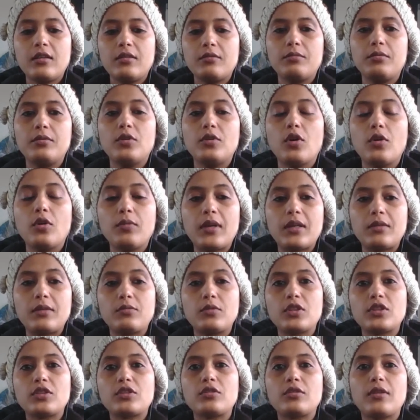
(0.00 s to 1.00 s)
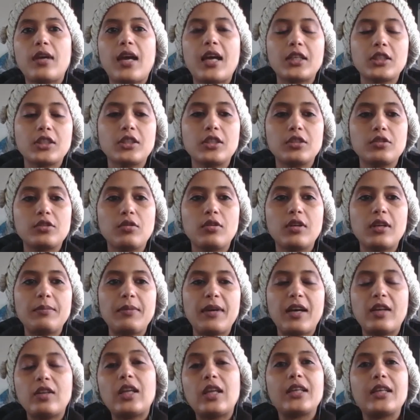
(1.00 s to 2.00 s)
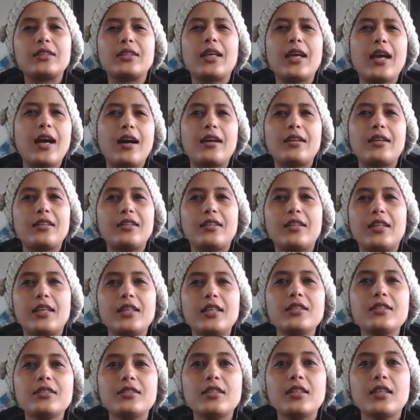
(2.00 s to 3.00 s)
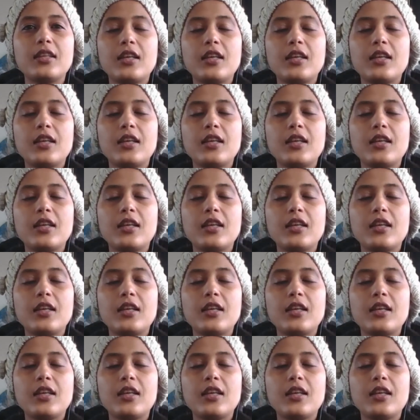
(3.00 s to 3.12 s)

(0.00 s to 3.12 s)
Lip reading: no one wants to actually talk about like the harder things